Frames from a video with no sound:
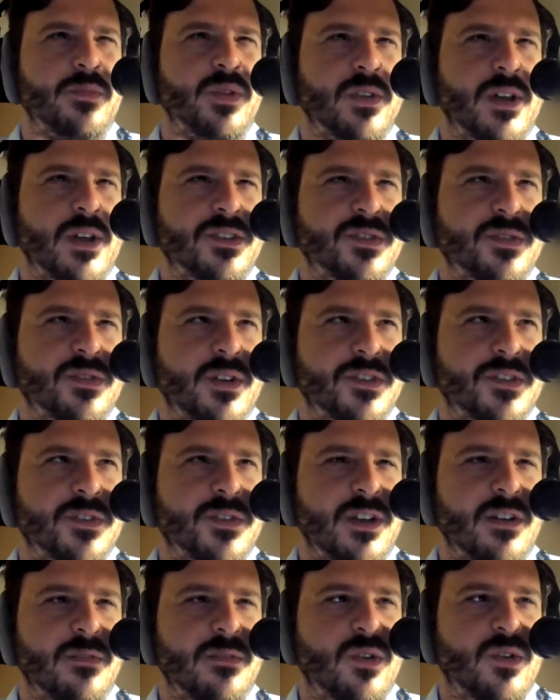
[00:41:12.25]
But let's
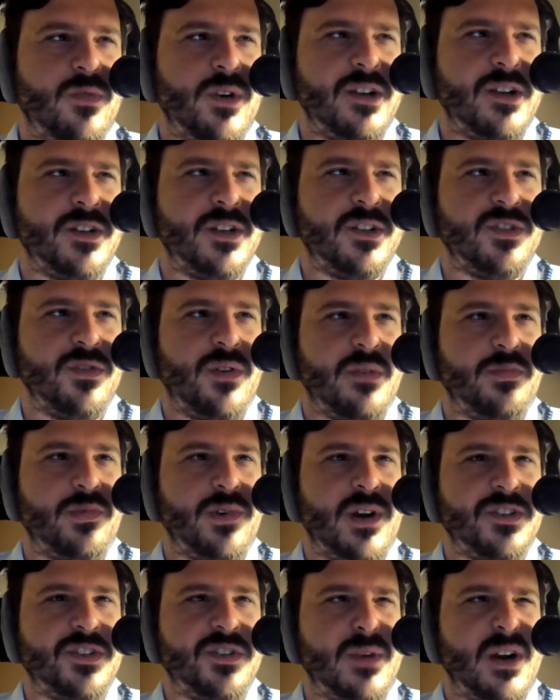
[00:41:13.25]
think about what I did. So I
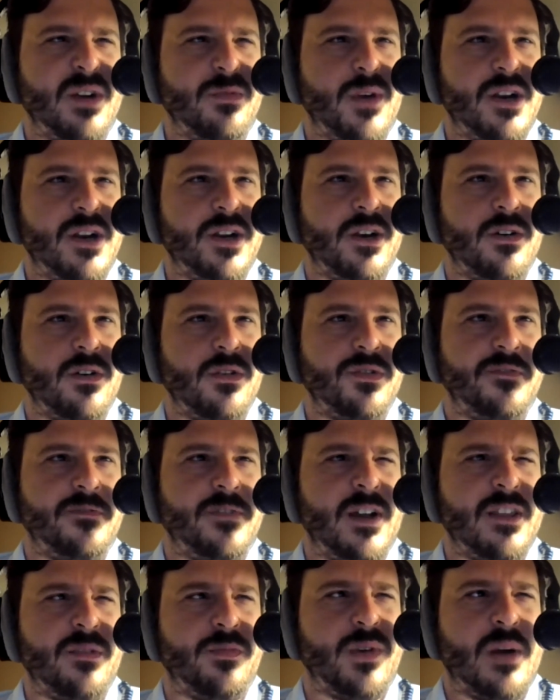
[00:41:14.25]
pressed my right arrow to
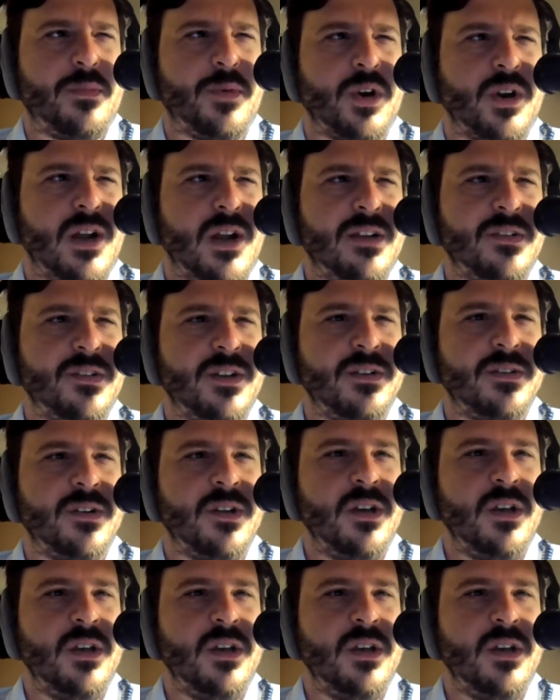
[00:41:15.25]
find the proper continent.